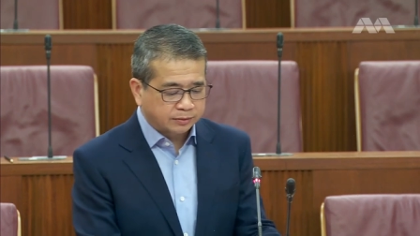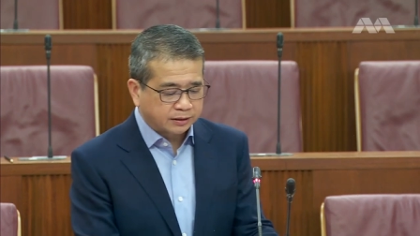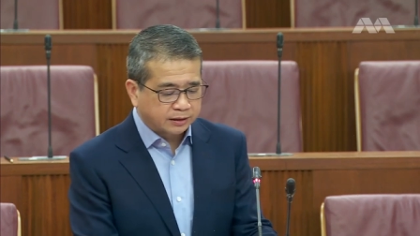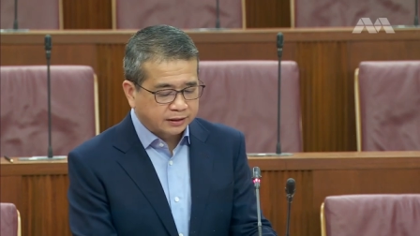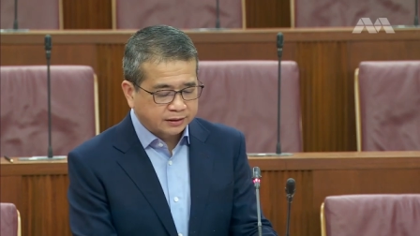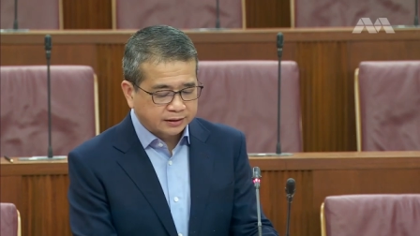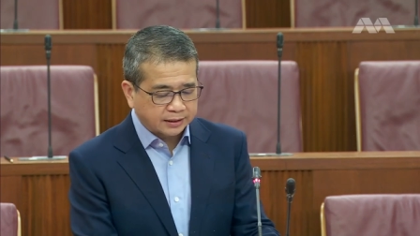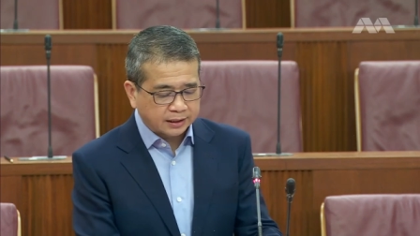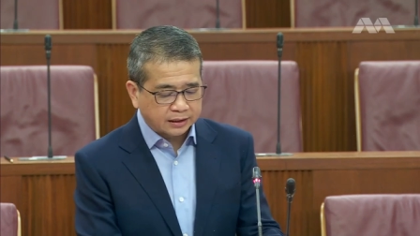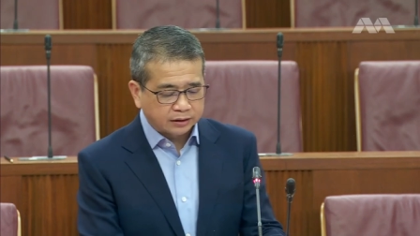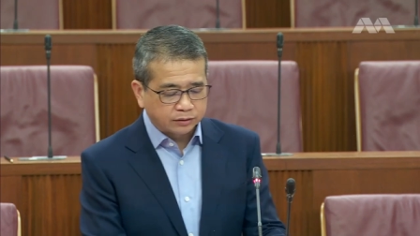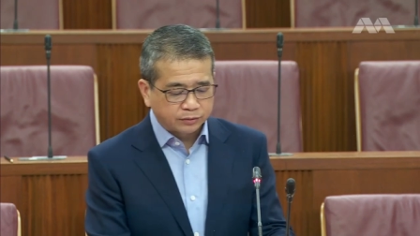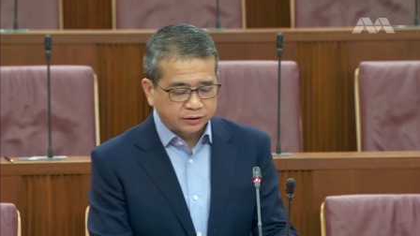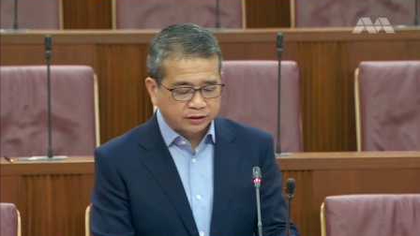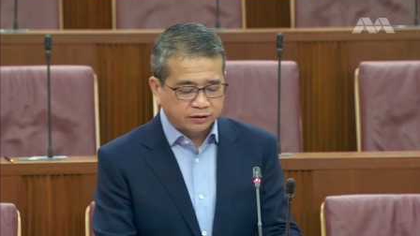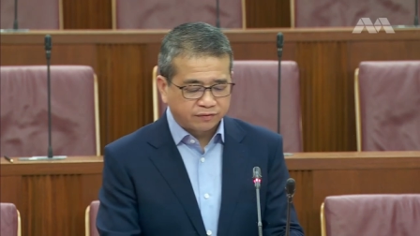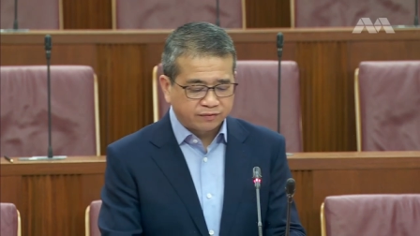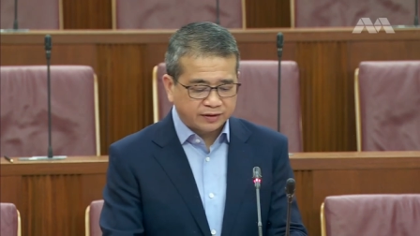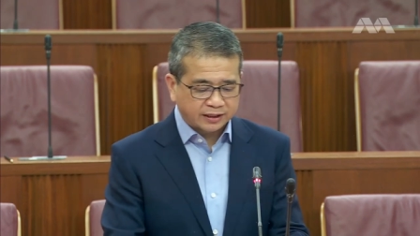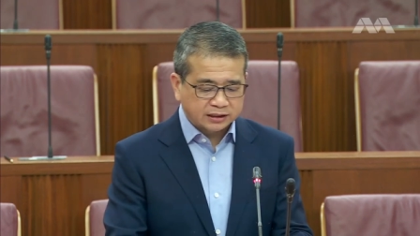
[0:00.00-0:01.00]
has been designed
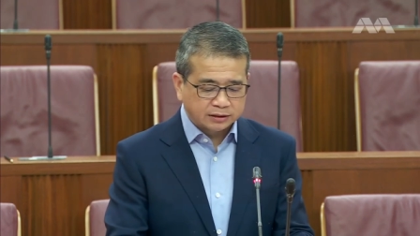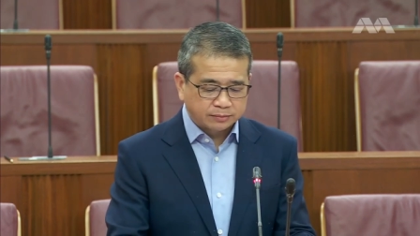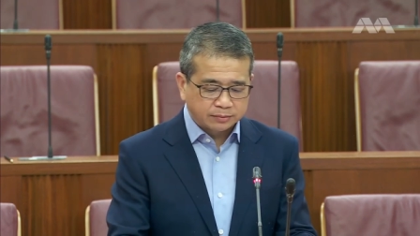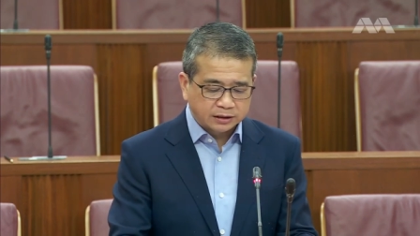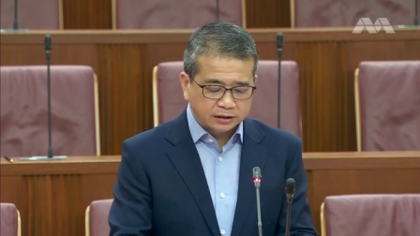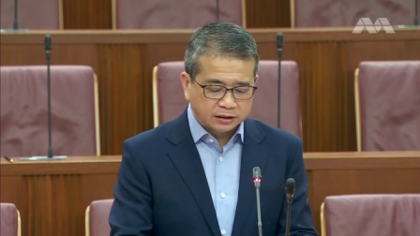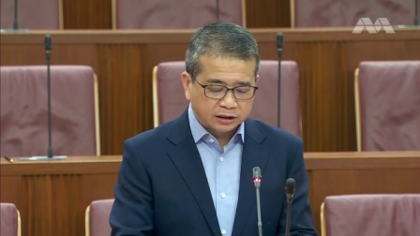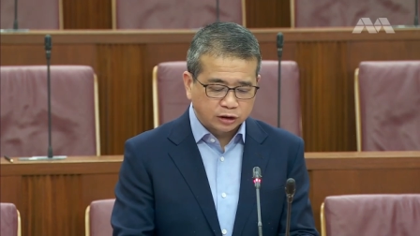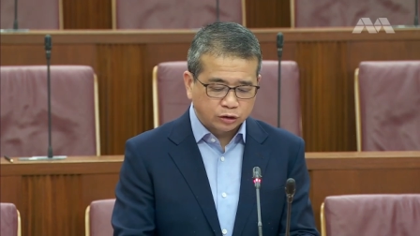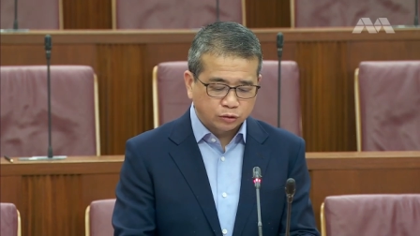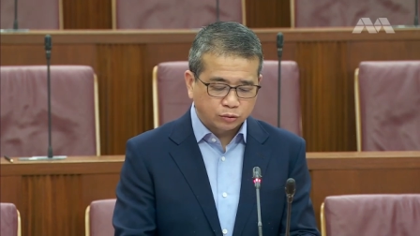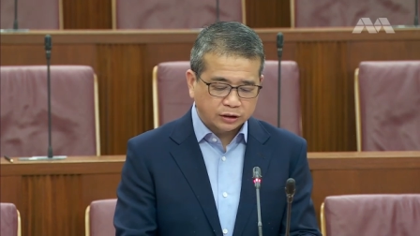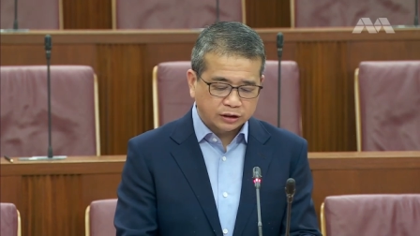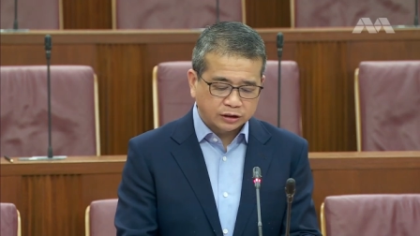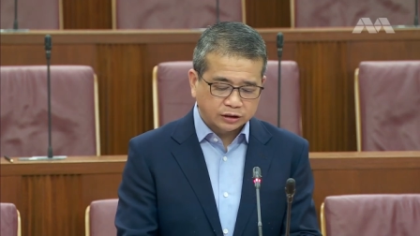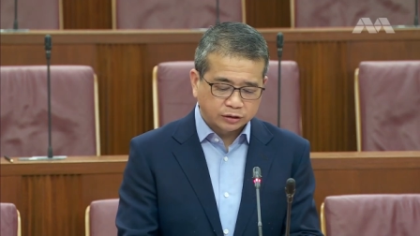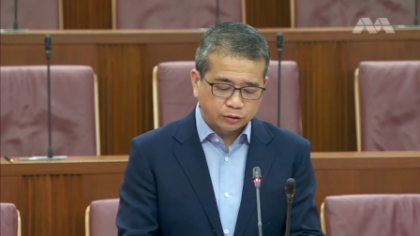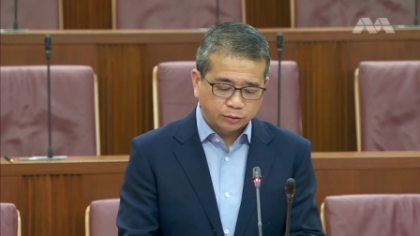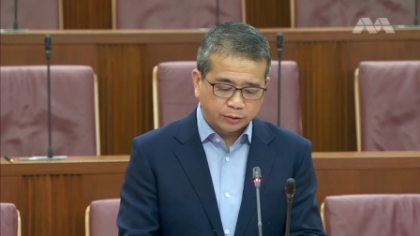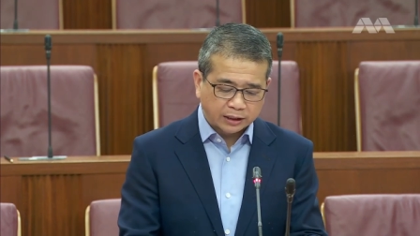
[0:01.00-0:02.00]
with the flexibility to,
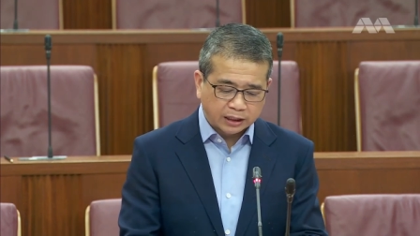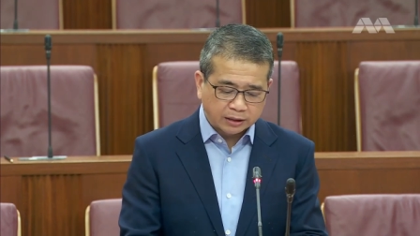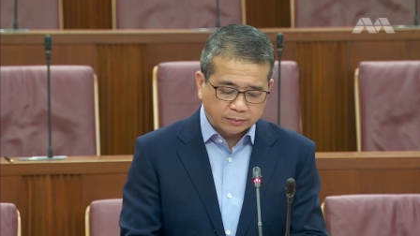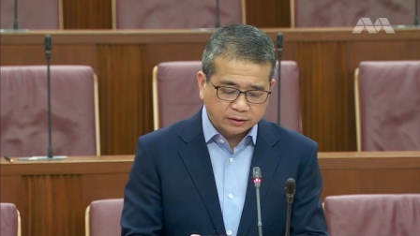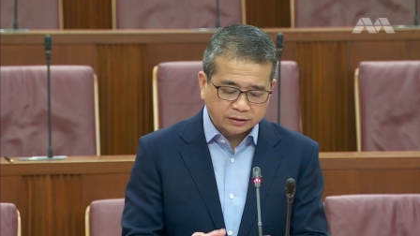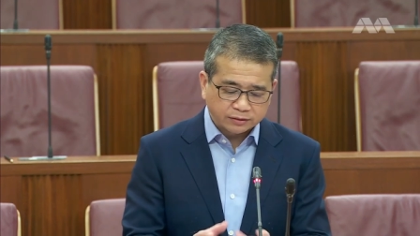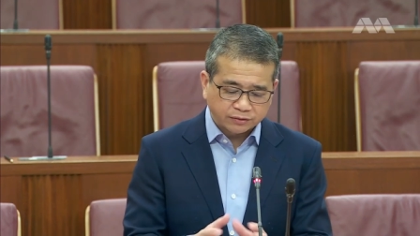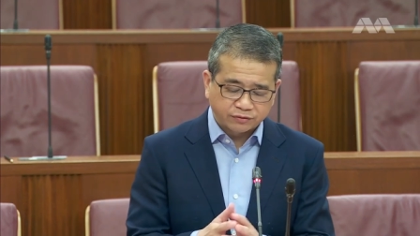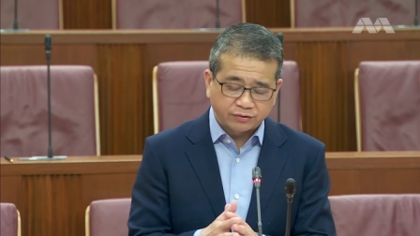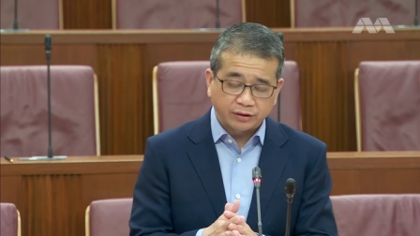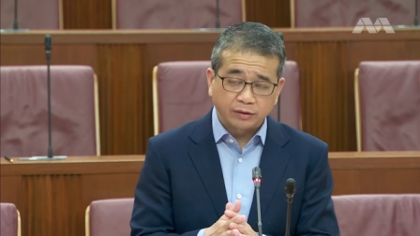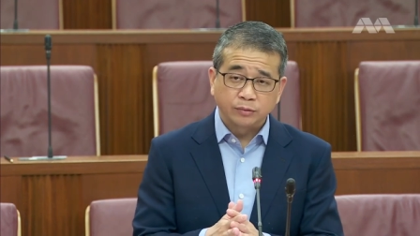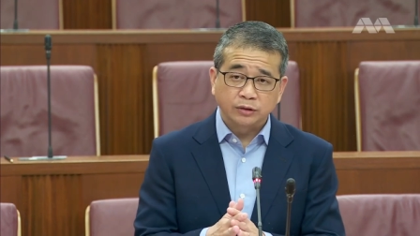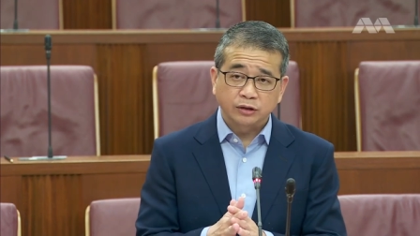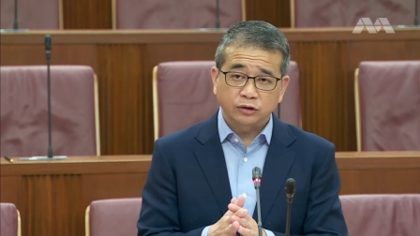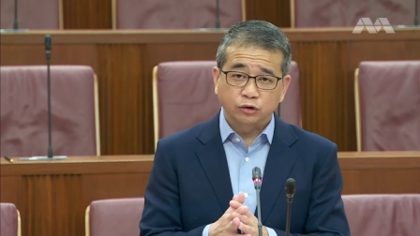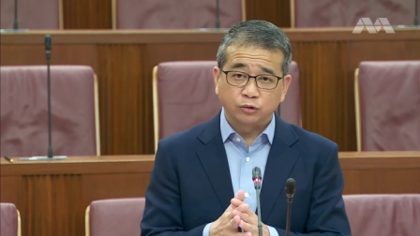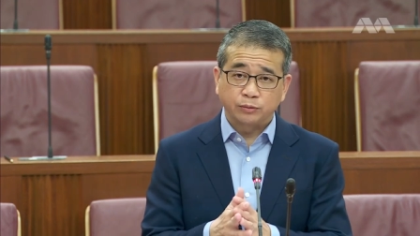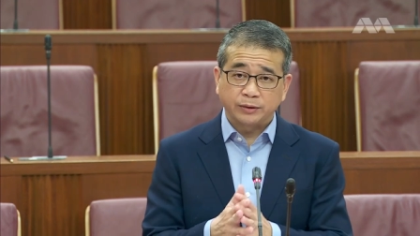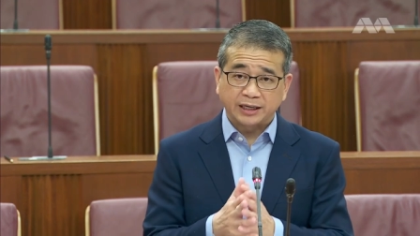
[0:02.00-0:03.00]
en to enable the
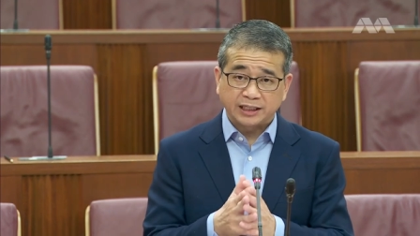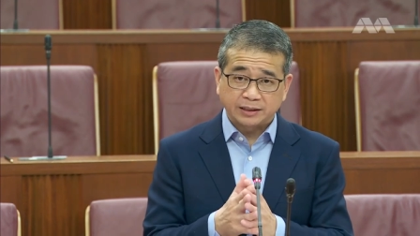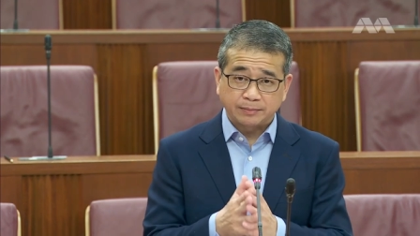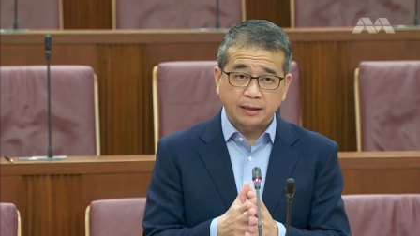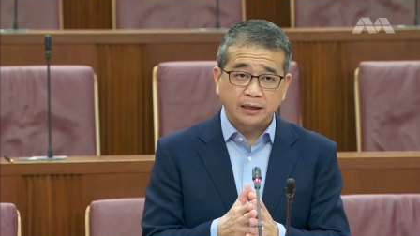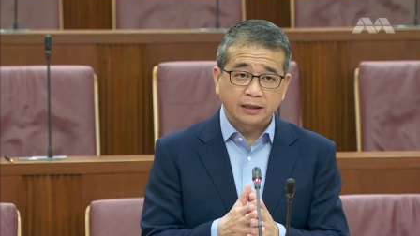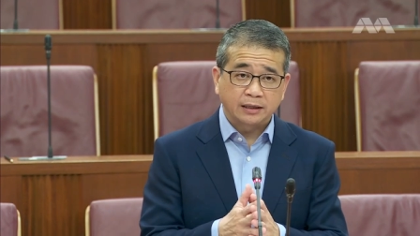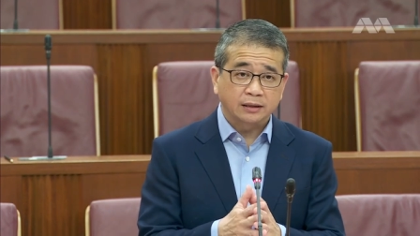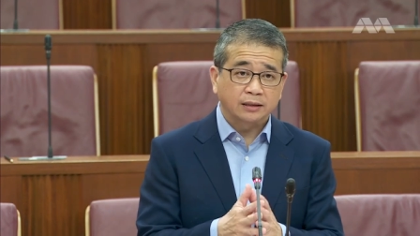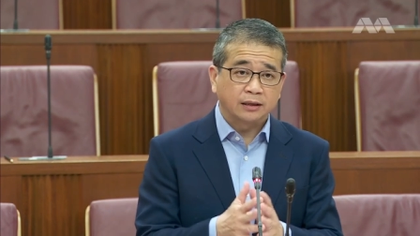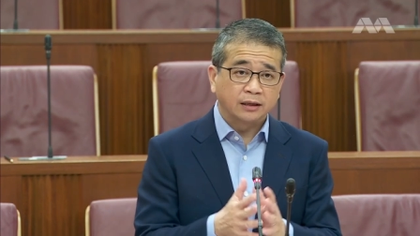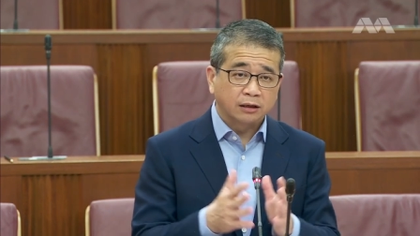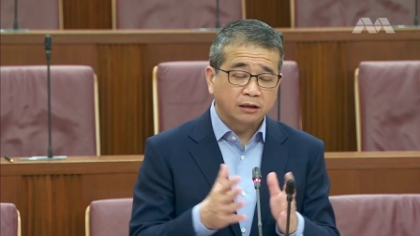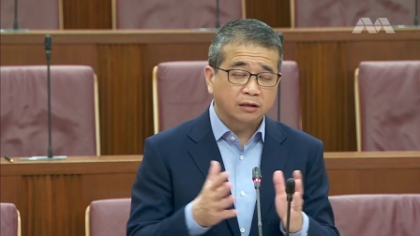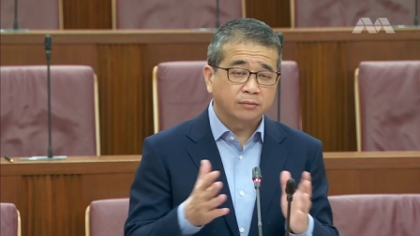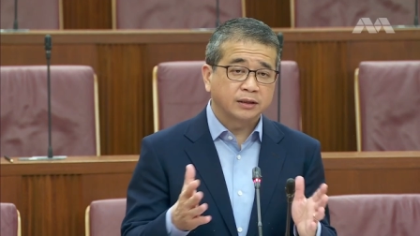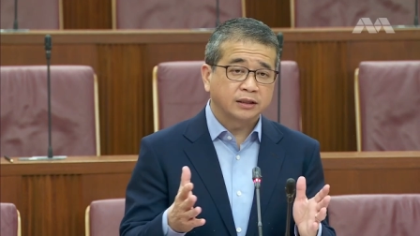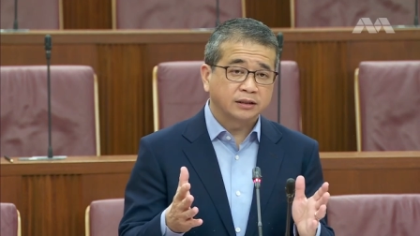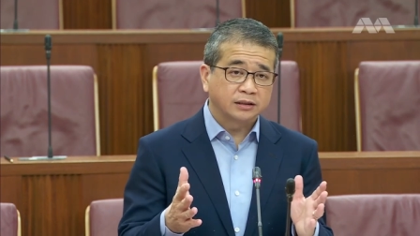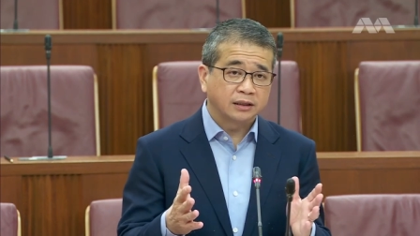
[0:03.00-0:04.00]
framework to be expanded
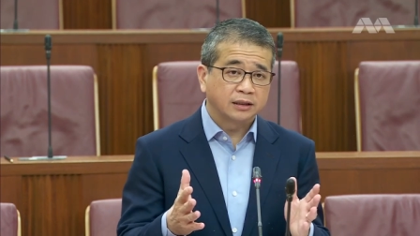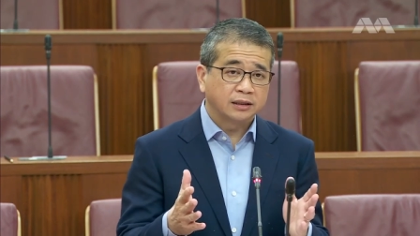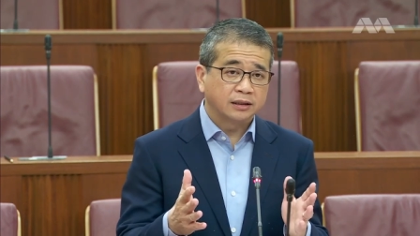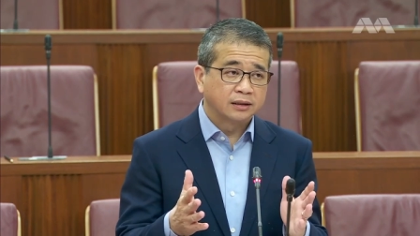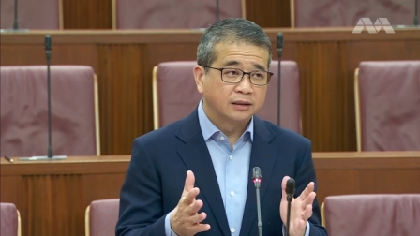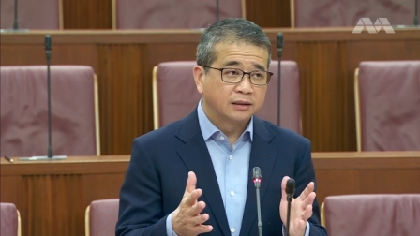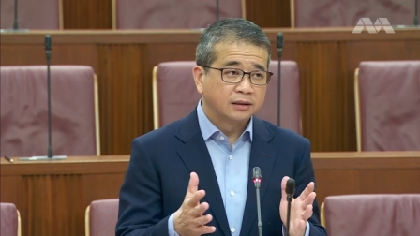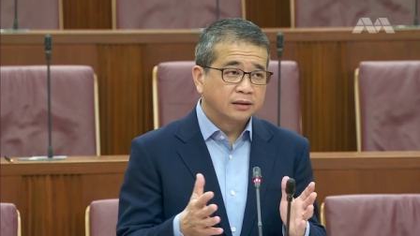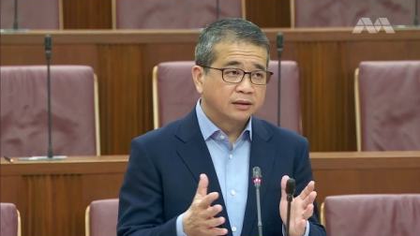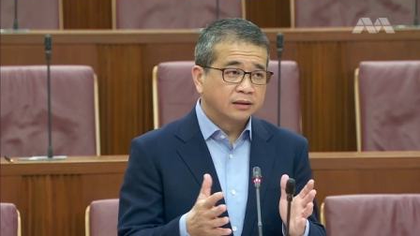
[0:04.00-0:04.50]
incrementally,